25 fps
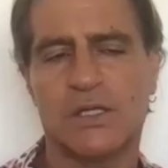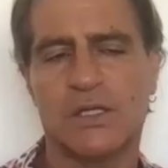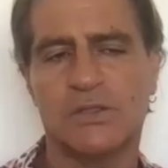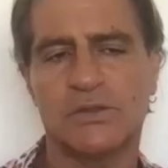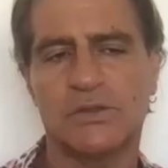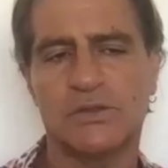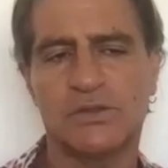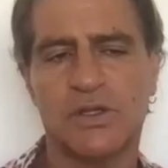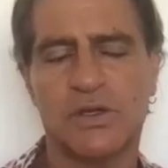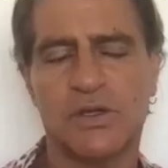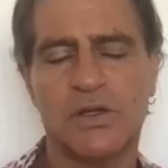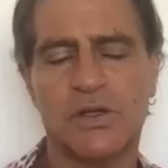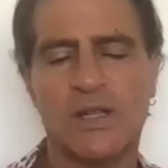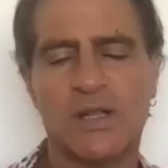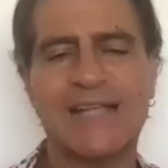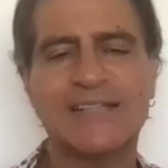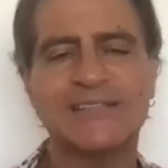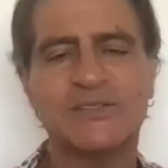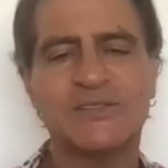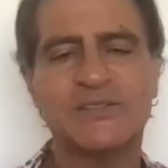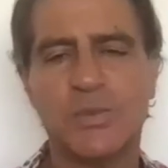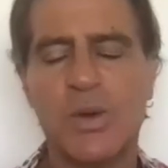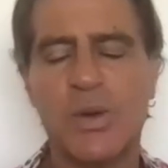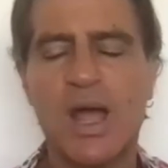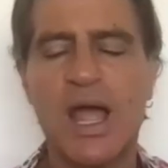So
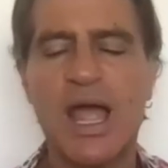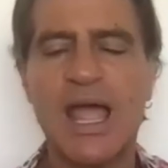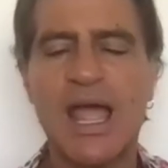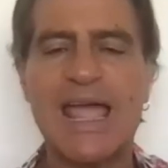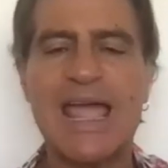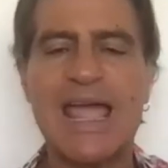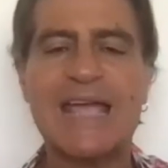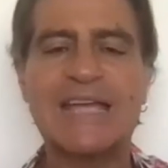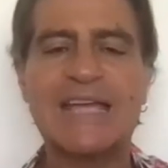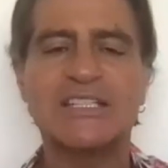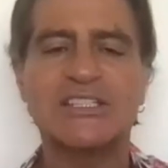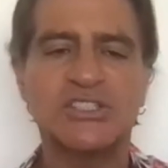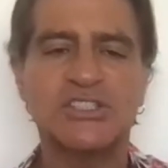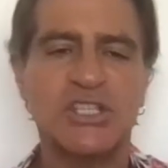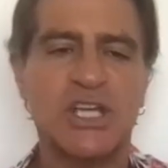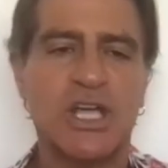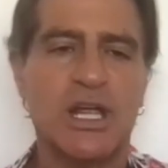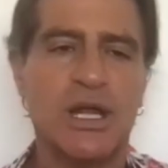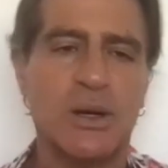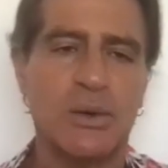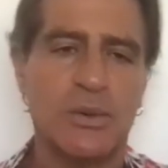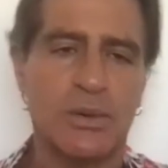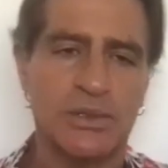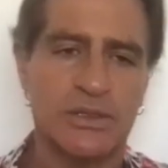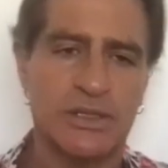that's why I
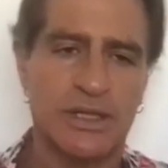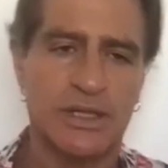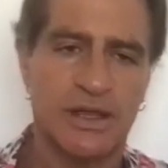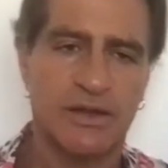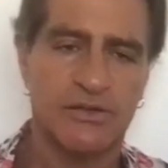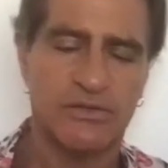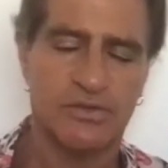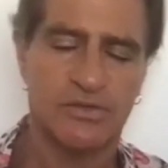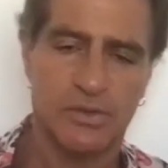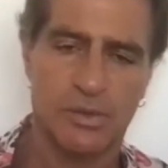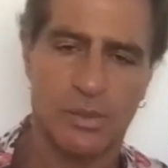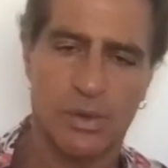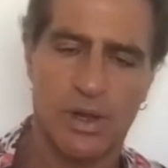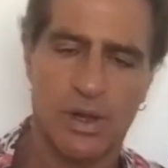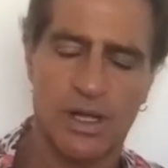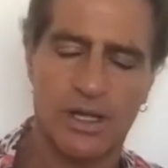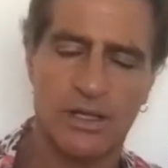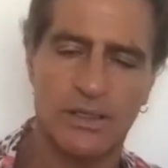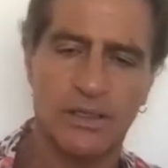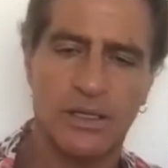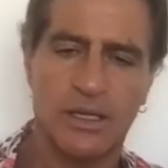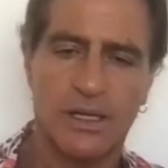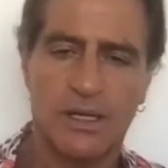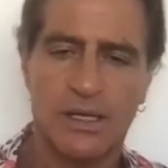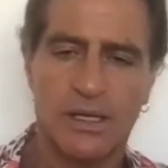share with
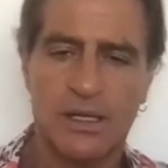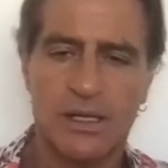everyone.